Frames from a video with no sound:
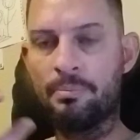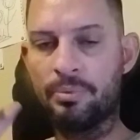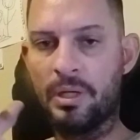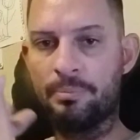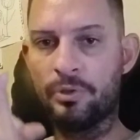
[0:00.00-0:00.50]

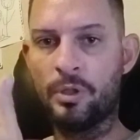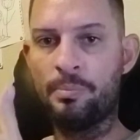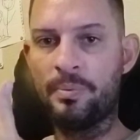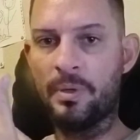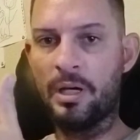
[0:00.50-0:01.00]
a pro
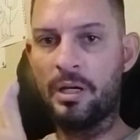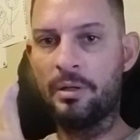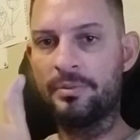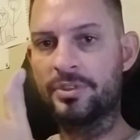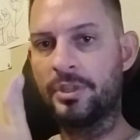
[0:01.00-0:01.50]

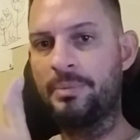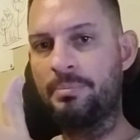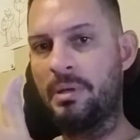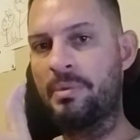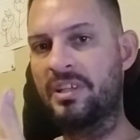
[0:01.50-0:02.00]
street
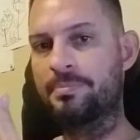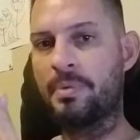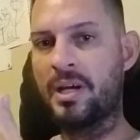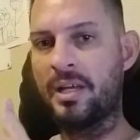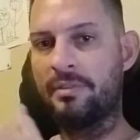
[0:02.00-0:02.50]
BMX
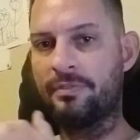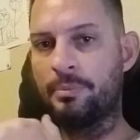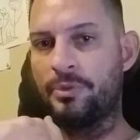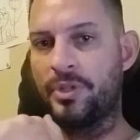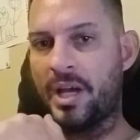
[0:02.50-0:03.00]
bike
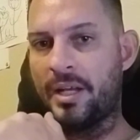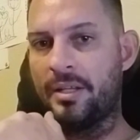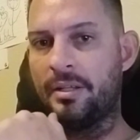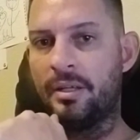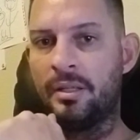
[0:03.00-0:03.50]
from
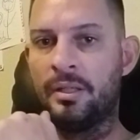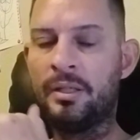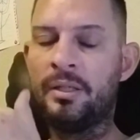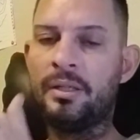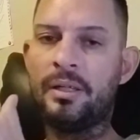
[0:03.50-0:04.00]
United,
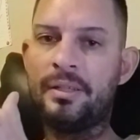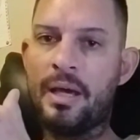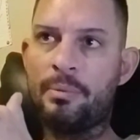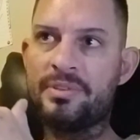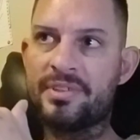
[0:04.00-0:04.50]
and
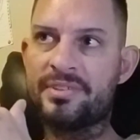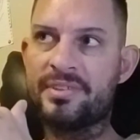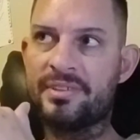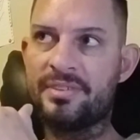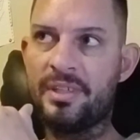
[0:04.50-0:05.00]
that was a
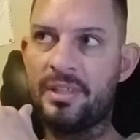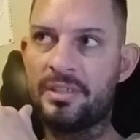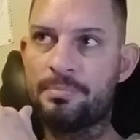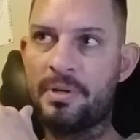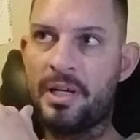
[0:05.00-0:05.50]

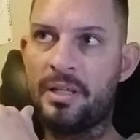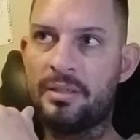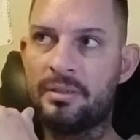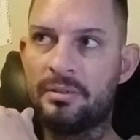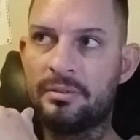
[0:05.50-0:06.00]
16-inch
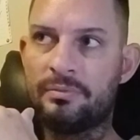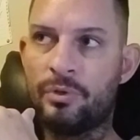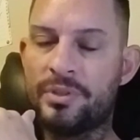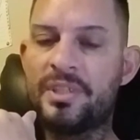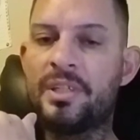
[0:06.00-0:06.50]
bike,
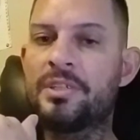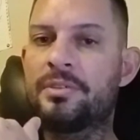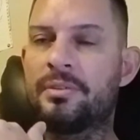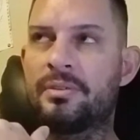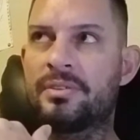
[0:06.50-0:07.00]

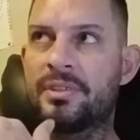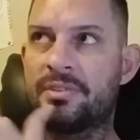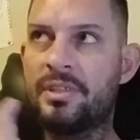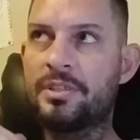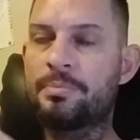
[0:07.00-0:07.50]

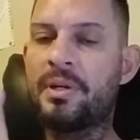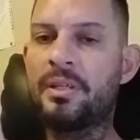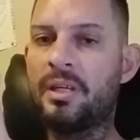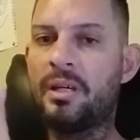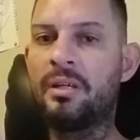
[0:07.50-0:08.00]
16-inch
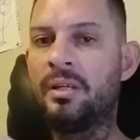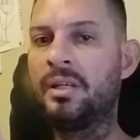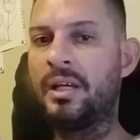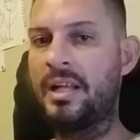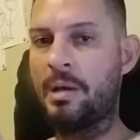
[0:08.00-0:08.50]
bike, yeah.
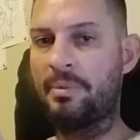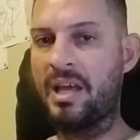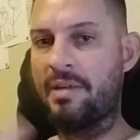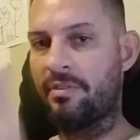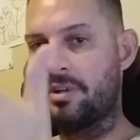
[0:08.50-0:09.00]
And now I'm going to
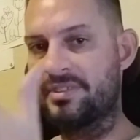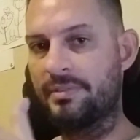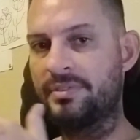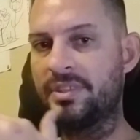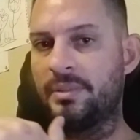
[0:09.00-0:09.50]
have her on a
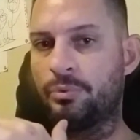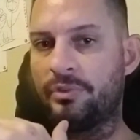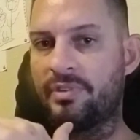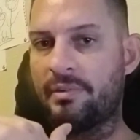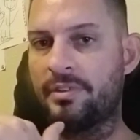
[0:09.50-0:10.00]

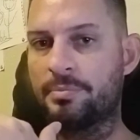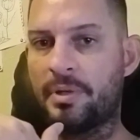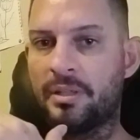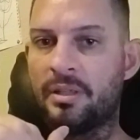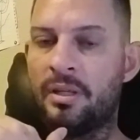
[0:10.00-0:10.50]
17.5-inch
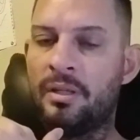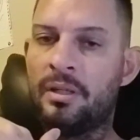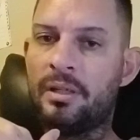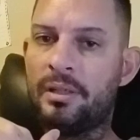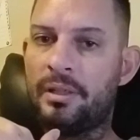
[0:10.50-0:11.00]
bike.
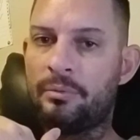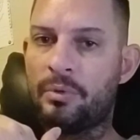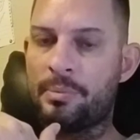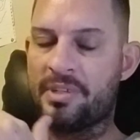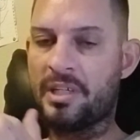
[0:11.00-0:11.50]
And
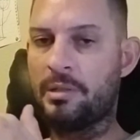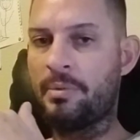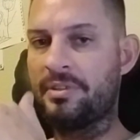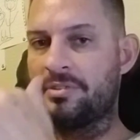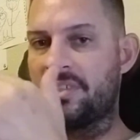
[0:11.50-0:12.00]
when I'm talking
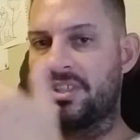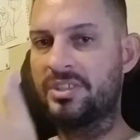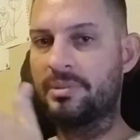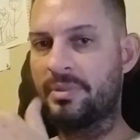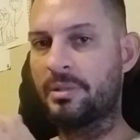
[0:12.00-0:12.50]
about those
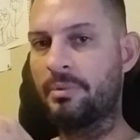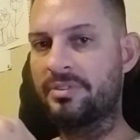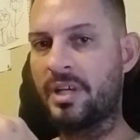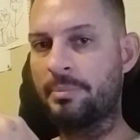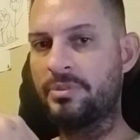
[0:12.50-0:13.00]
inches, I'm talking about
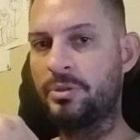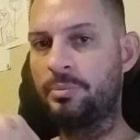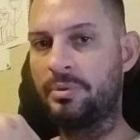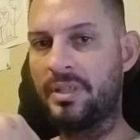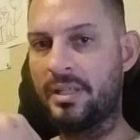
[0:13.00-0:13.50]
top tube
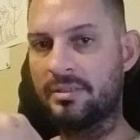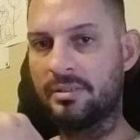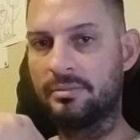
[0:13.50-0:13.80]
length.